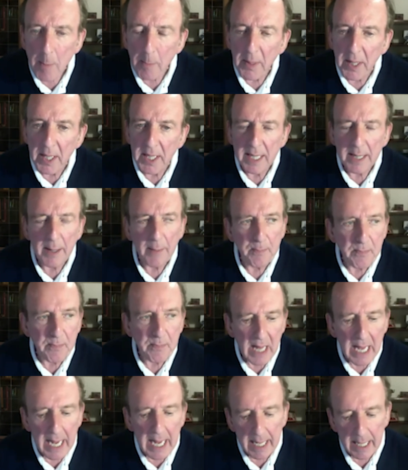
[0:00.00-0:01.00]
But
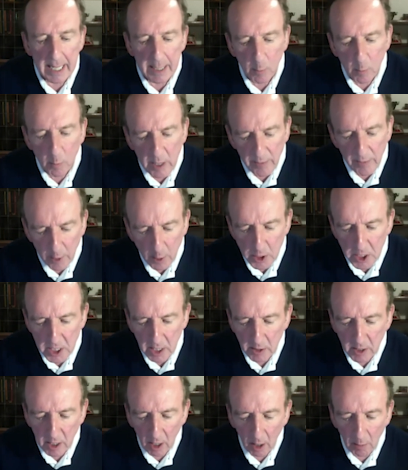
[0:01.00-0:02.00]
we've
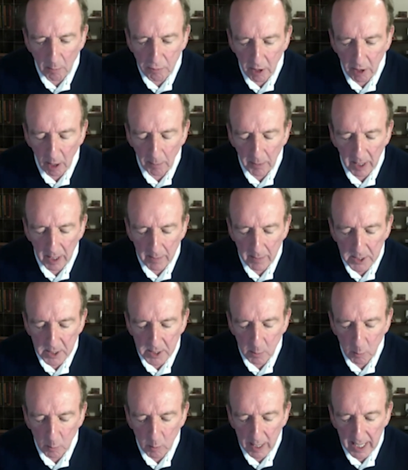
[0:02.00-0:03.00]
also got
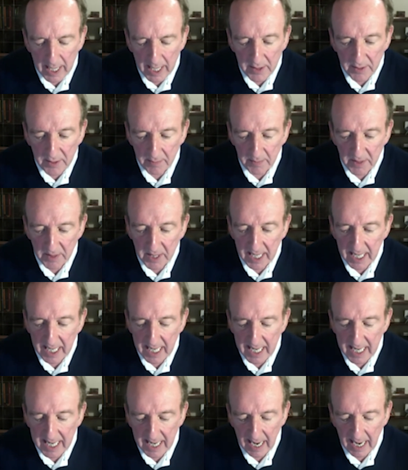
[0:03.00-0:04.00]
problems with
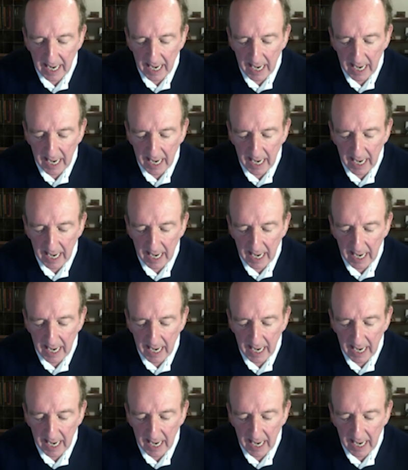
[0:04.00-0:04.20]
the